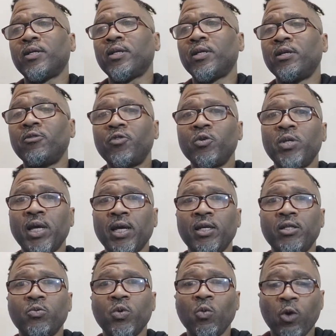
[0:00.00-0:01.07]
in a few
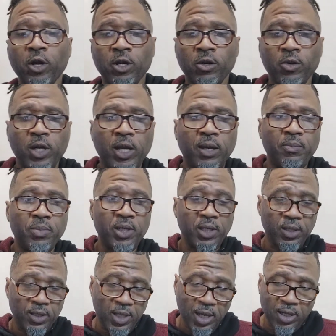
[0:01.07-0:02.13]
days. We're working on that. But
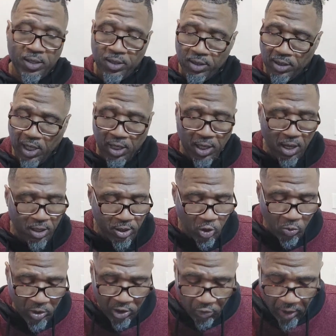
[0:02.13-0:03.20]
yes, thank y'all so
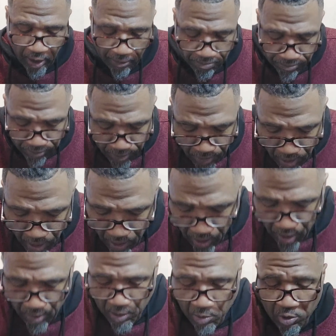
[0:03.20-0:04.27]
much for that.
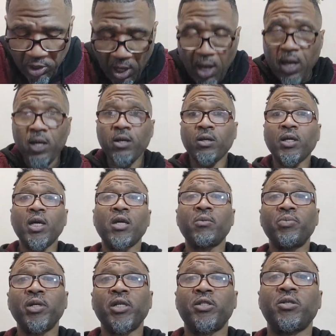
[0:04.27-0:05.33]
It was an honor and a
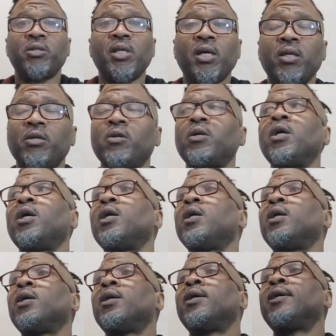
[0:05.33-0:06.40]
pleasure. Thank you.
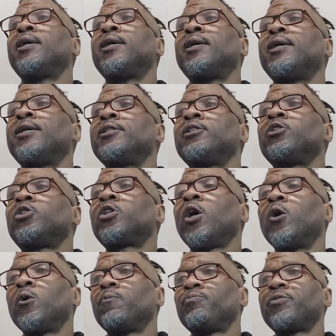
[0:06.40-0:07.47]

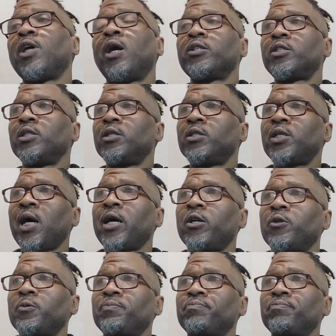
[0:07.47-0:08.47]
So, y'all see the title.